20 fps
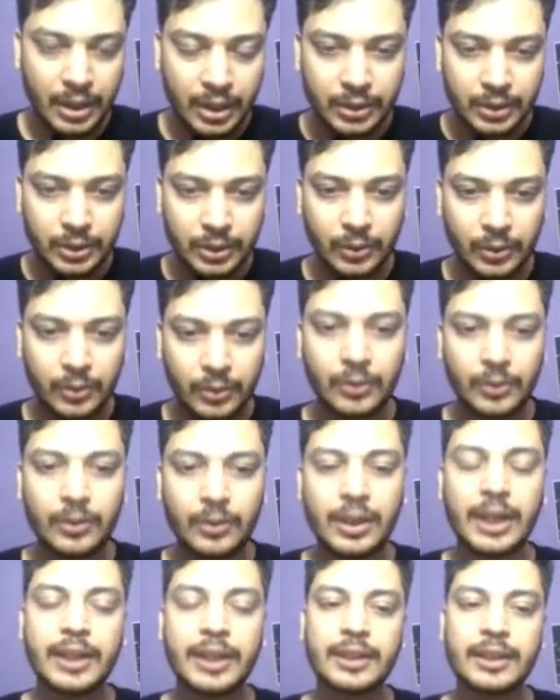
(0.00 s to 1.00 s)
So
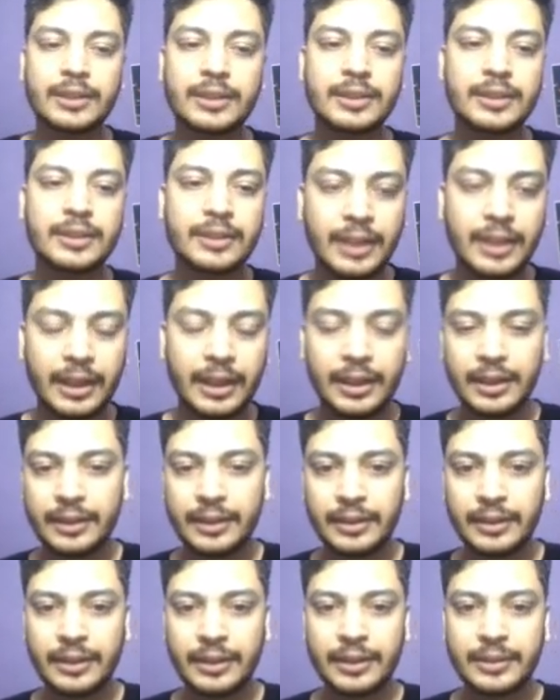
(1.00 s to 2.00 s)
let us think
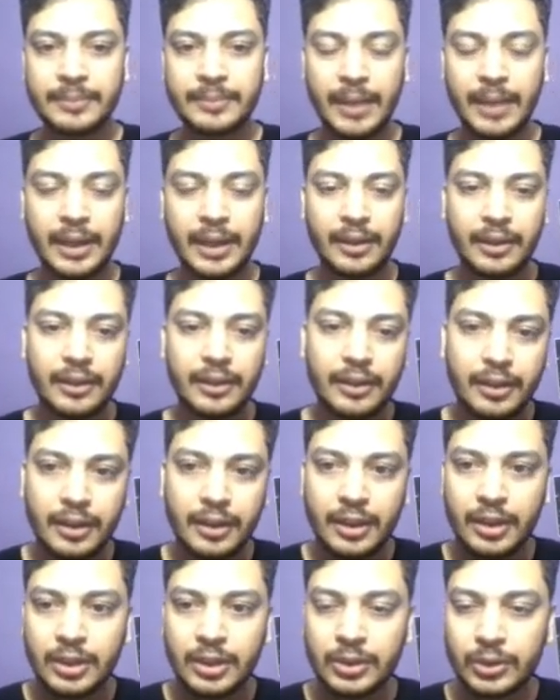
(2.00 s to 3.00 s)
in this manner.
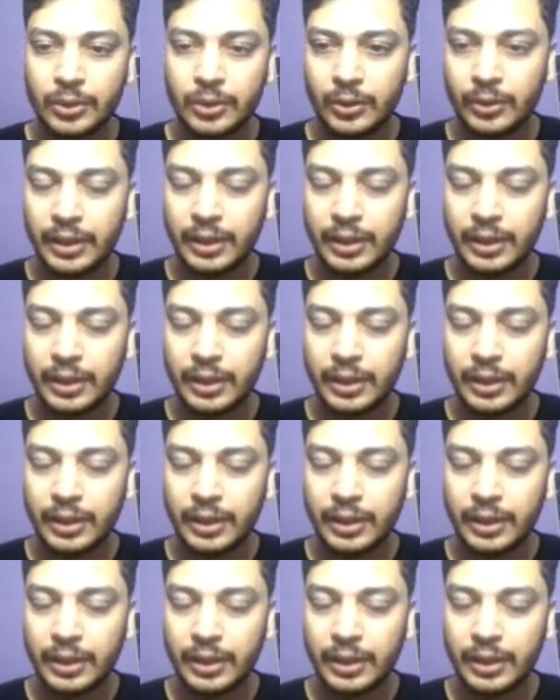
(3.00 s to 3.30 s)
So